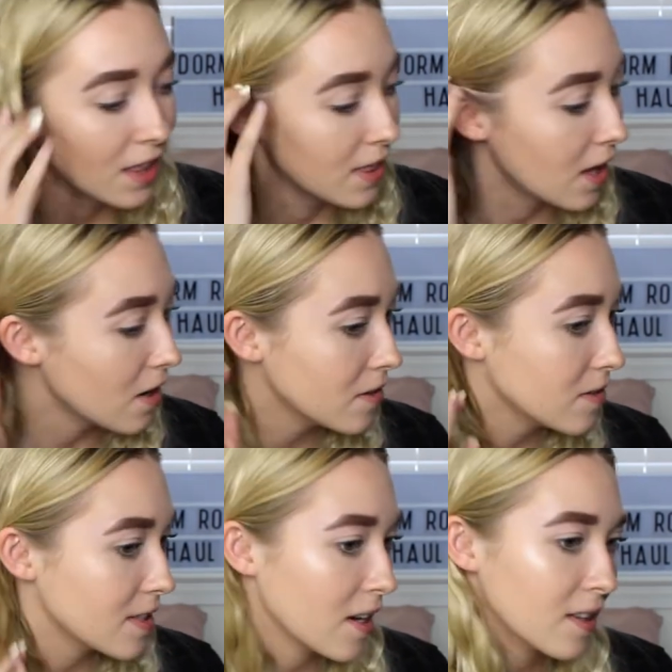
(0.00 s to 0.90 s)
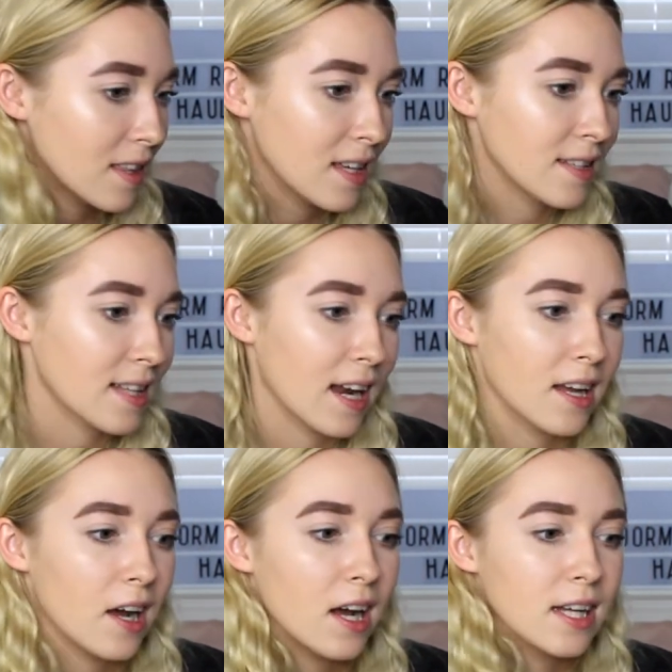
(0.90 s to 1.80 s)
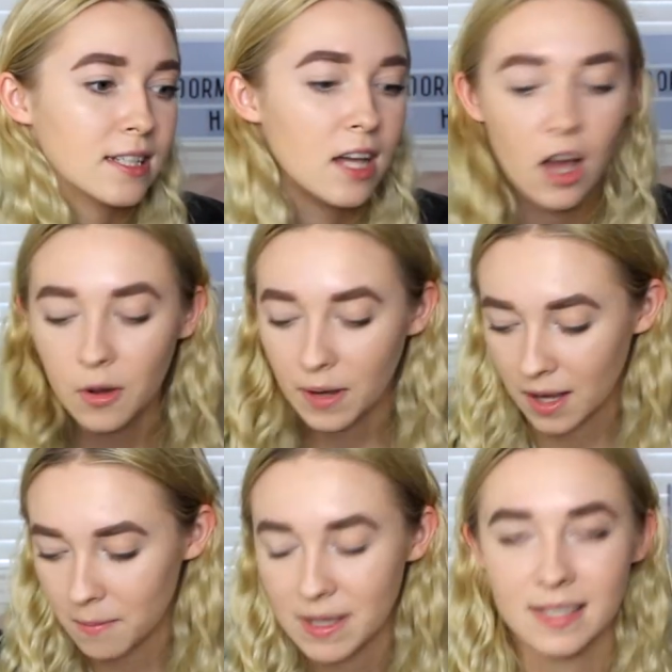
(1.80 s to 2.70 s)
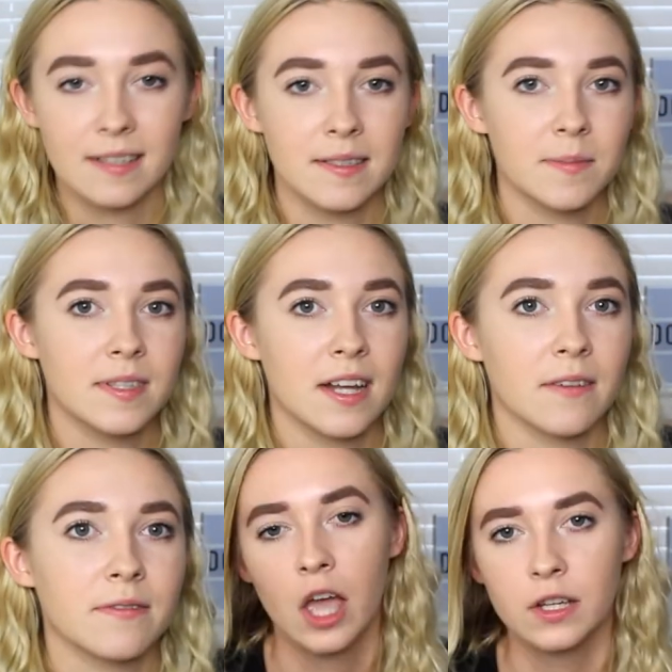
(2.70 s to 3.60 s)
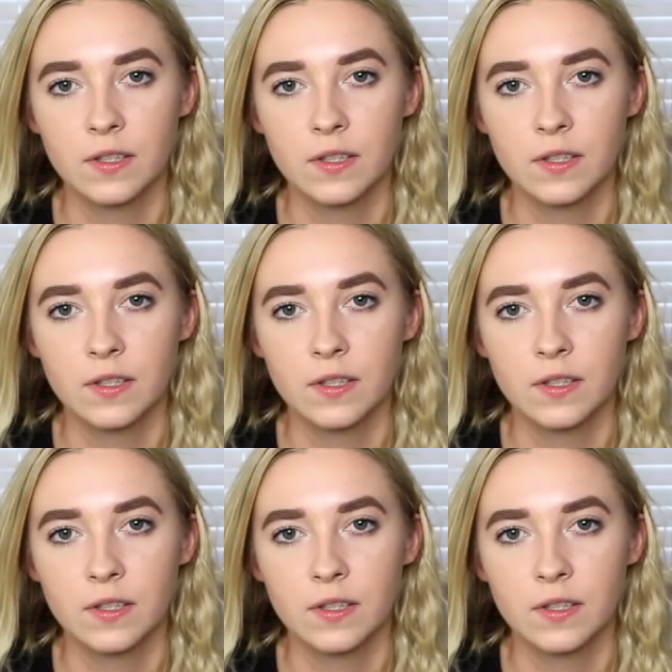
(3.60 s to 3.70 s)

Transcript: those are the things that I got. Oh wait, I'm missing some stuff.